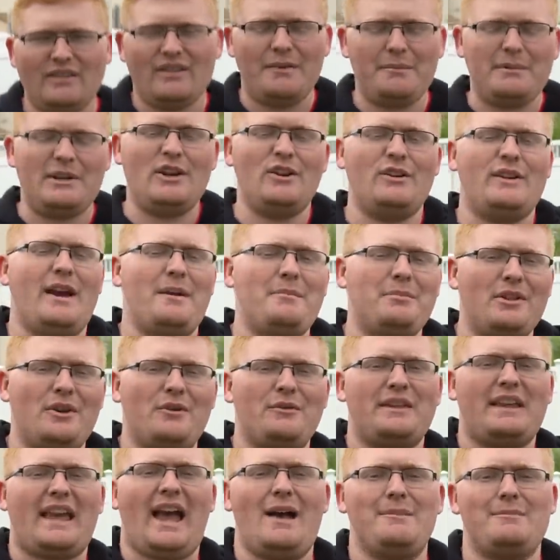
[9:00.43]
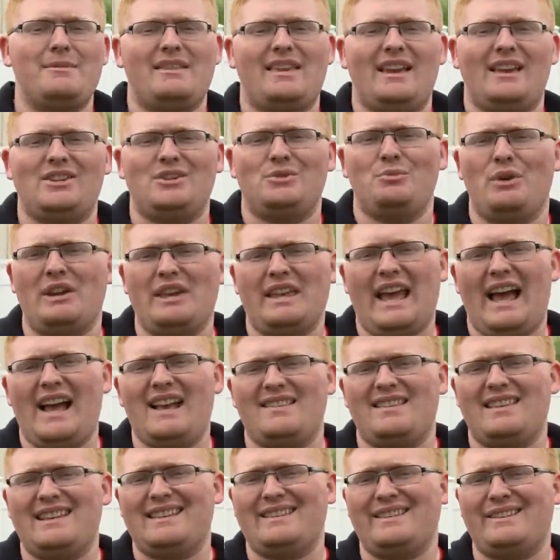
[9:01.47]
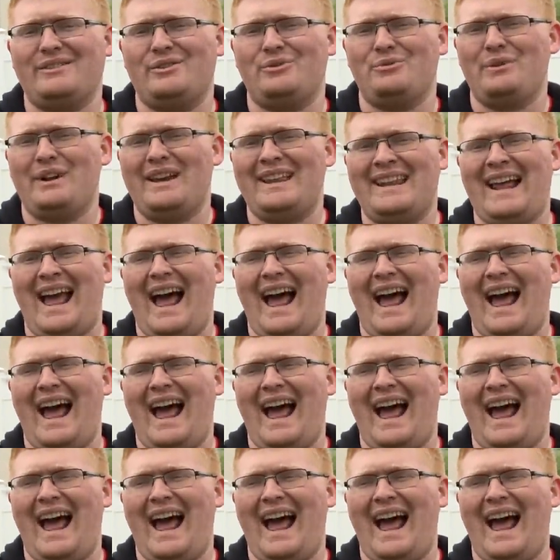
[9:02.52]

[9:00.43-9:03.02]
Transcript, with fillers: Let me know down below in the comment section what you guys think is going to win.